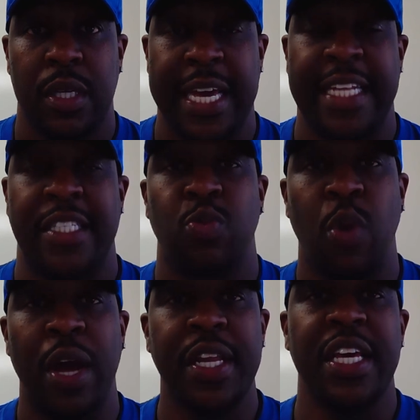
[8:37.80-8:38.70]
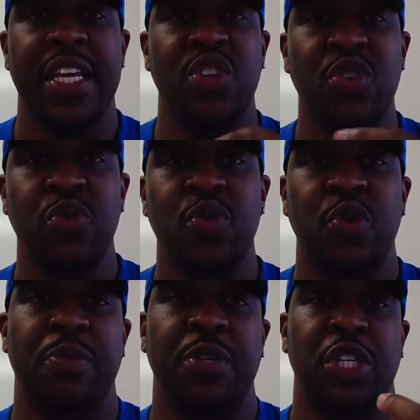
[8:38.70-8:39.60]
It's what can you do to
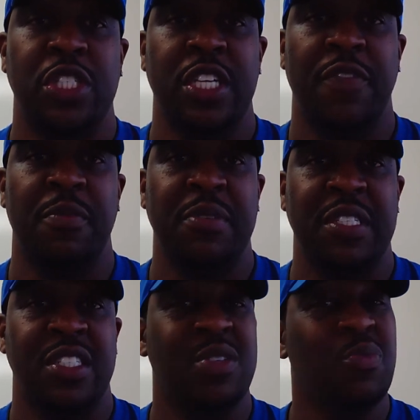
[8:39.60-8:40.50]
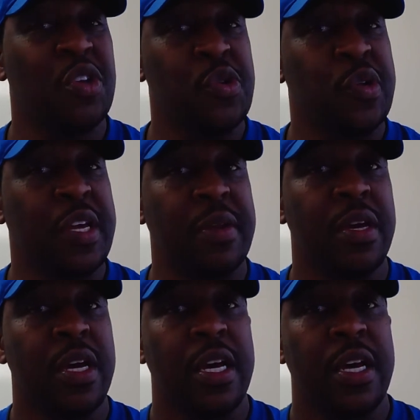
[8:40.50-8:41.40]
put yourself in a position where you can
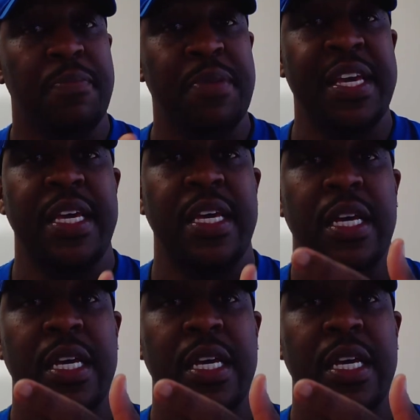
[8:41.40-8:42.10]
be